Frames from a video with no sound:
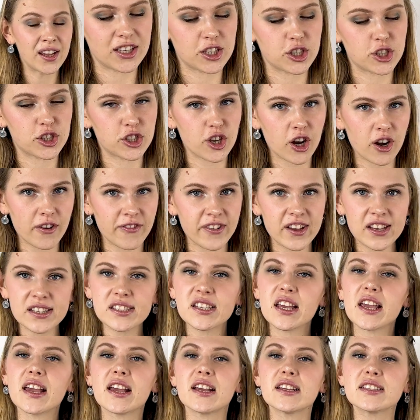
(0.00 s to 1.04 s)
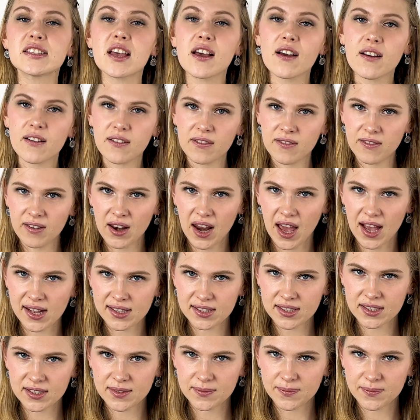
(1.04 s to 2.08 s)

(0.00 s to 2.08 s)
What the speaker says: The surface is flat.